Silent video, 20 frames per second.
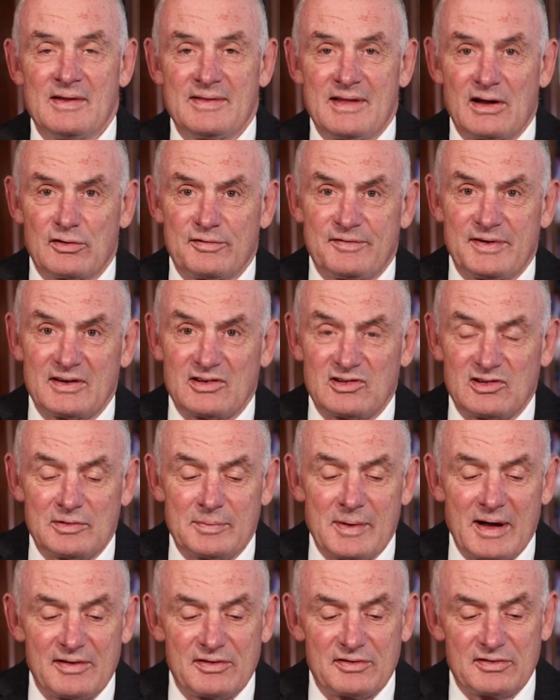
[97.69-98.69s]
That'll finish
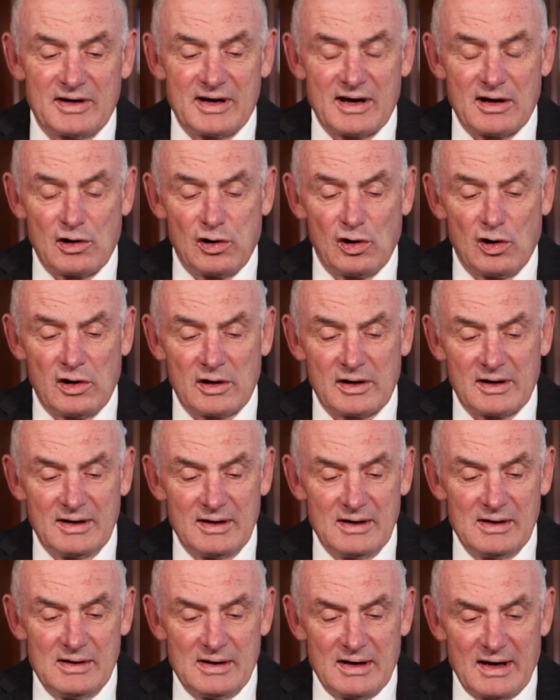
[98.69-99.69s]
at about 3 o'clock.
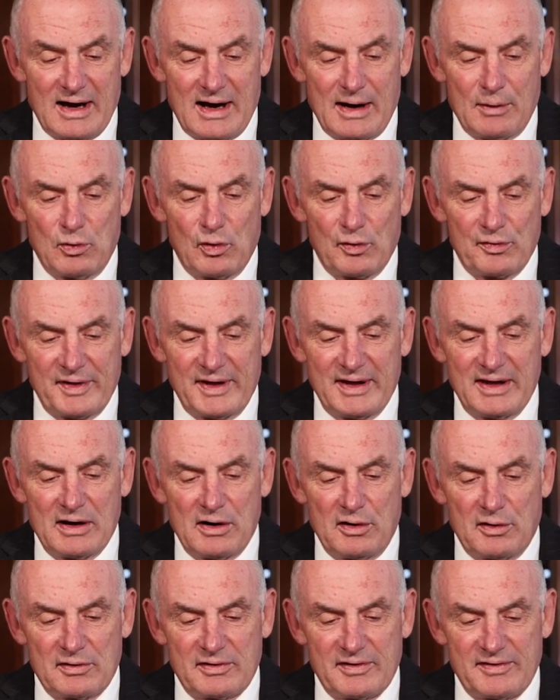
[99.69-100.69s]
We'll then
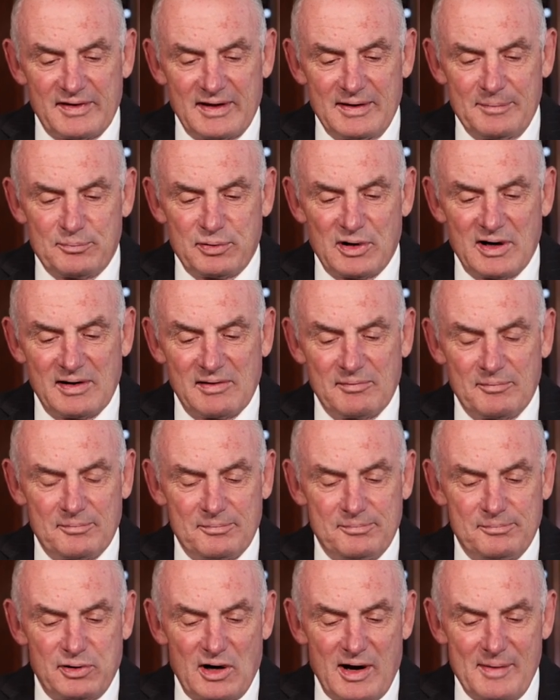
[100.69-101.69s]
go on to the
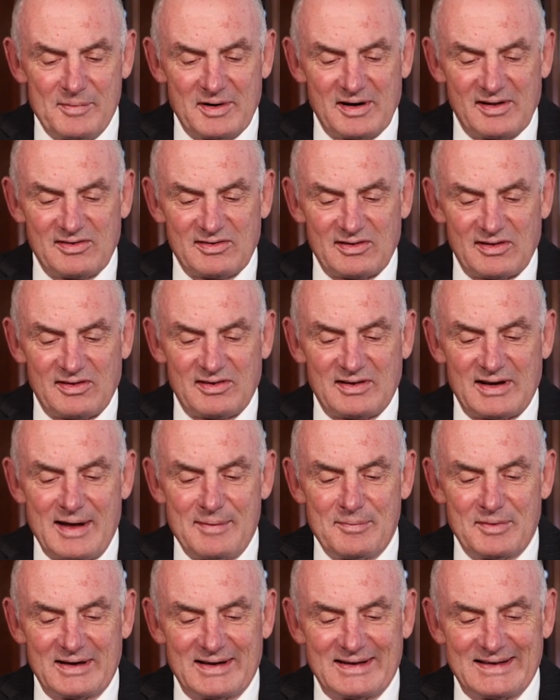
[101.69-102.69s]
Prime Minister's
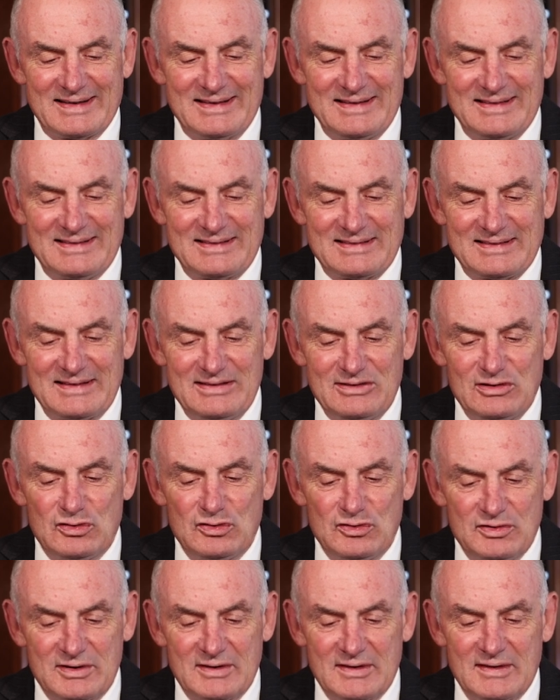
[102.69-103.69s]
statement
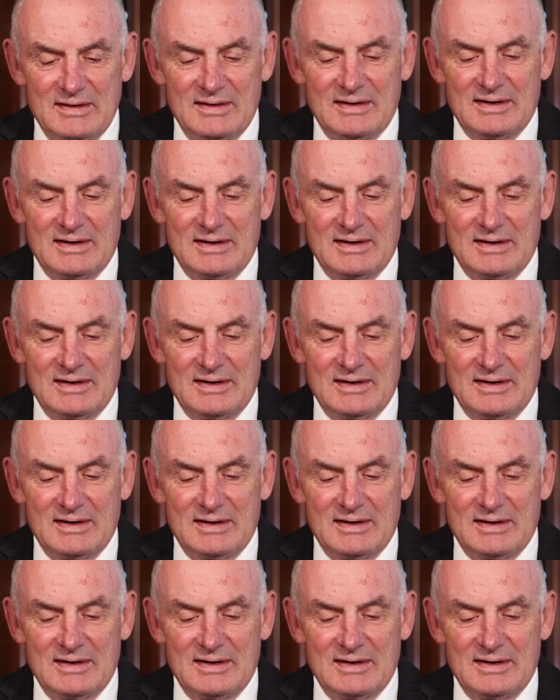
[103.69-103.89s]
continued,